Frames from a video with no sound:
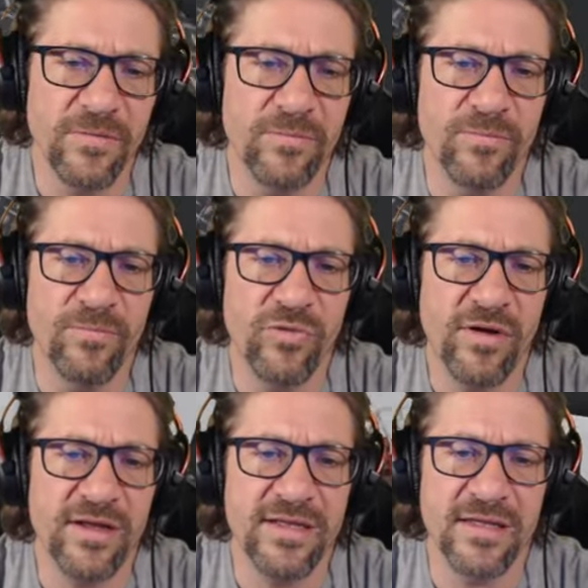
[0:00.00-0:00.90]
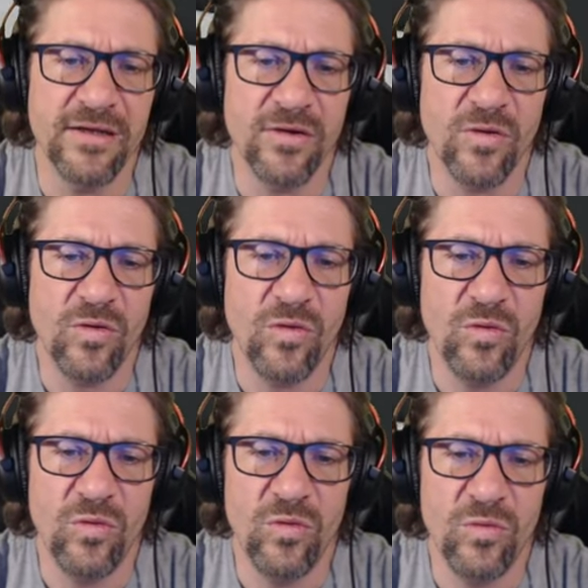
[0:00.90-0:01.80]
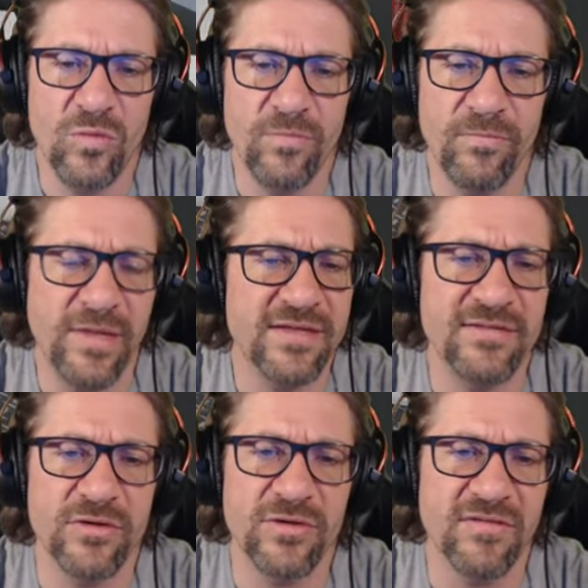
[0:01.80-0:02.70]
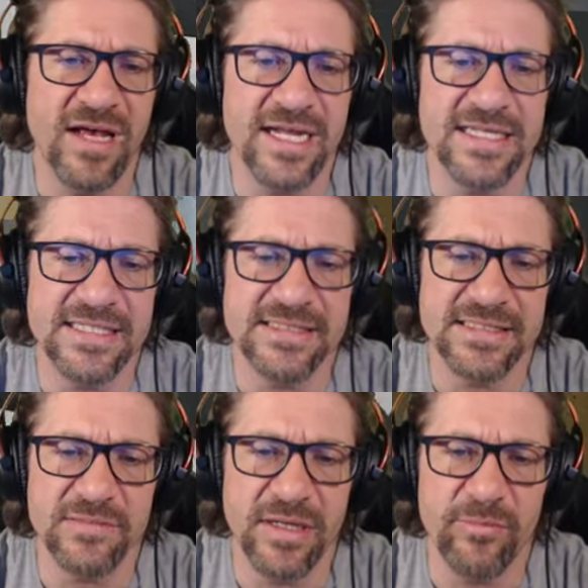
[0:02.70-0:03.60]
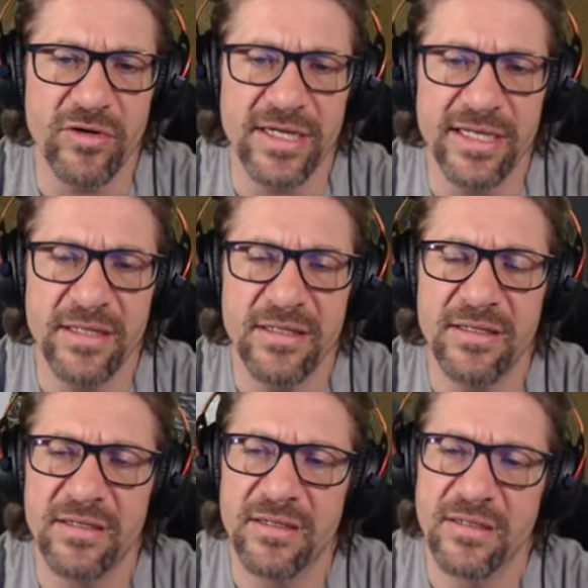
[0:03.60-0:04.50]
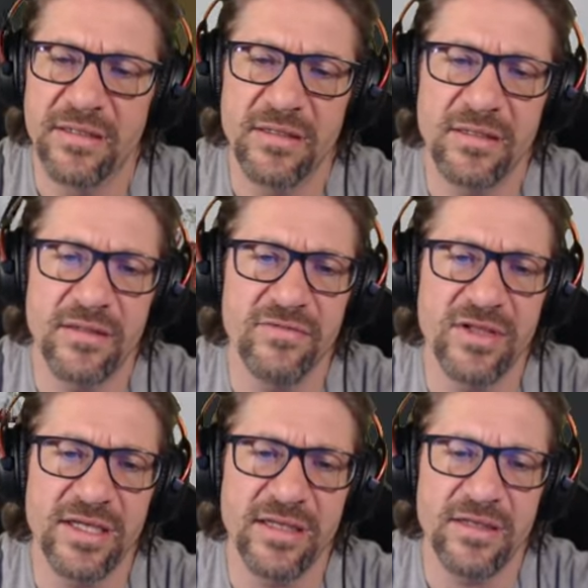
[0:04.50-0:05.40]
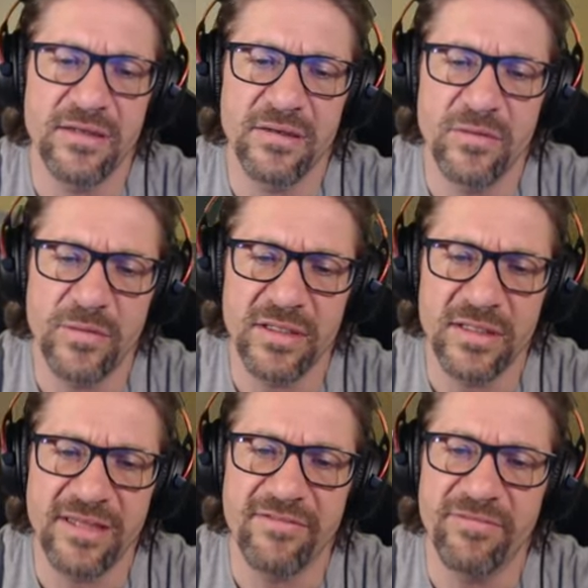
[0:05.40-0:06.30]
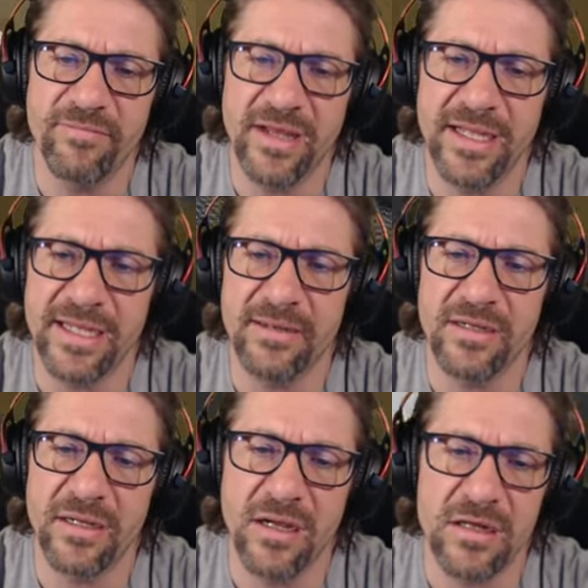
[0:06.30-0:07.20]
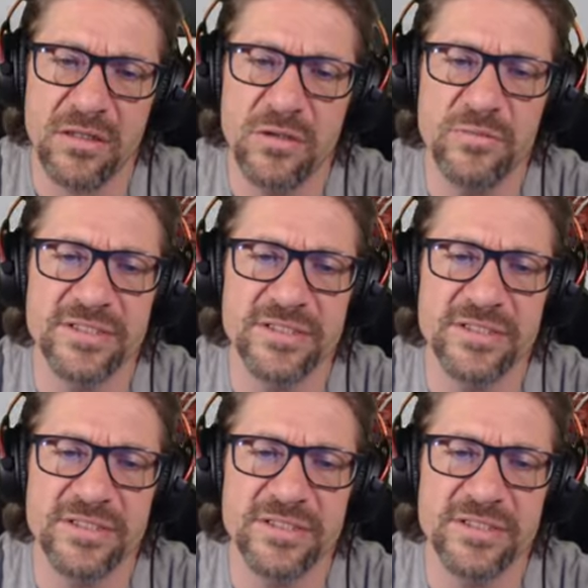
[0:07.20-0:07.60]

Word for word: brought a whole mess load of ideas into my brain of like, well, if my glaucoma